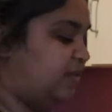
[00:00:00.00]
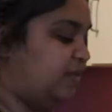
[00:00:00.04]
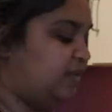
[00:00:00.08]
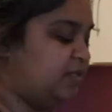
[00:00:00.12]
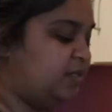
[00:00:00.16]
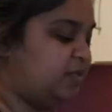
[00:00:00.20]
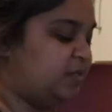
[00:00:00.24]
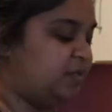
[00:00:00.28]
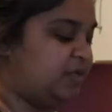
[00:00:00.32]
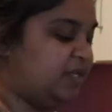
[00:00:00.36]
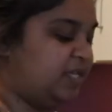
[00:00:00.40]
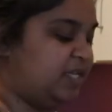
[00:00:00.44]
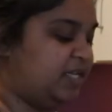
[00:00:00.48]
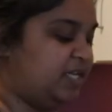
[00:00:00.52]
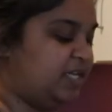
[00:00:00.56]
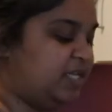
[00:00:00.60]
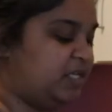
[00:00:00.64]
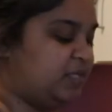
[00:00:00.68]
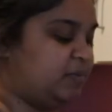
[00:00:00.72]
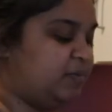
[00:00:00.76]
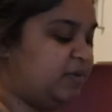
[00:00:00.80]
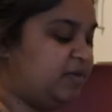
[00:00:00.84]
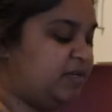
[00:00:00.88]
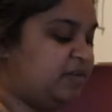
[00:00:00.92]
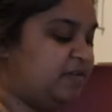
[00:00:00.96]
zucchini
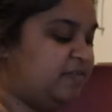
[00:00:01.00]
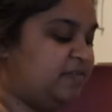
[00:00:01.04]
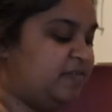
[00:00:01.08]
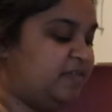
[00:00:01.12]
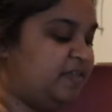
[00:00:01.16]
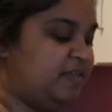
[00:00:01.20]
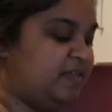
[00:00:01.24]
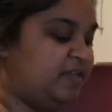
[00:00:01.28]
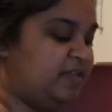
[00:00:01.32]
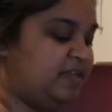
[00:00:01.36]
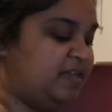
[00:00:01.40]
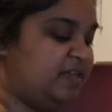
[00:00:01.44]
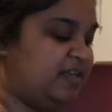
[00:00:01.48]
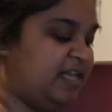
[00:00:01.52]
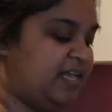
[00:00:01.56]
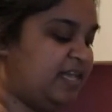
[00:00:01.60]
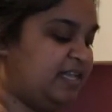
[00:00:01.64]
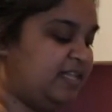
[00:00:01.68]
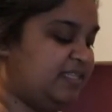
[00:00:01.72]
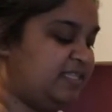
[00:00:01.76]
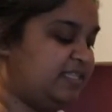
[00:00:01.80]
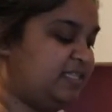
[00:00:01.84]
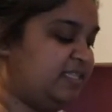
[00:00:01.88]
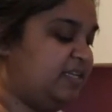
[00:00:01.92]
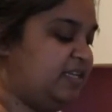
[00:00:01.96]
is one of the
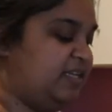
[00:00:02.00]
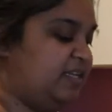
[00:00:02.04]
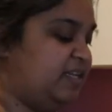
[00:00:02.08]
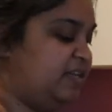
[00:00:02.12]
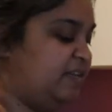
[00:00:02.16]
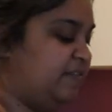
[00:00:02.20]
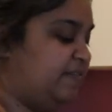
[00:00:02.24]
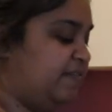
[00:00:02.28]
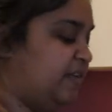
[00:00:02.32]
healthy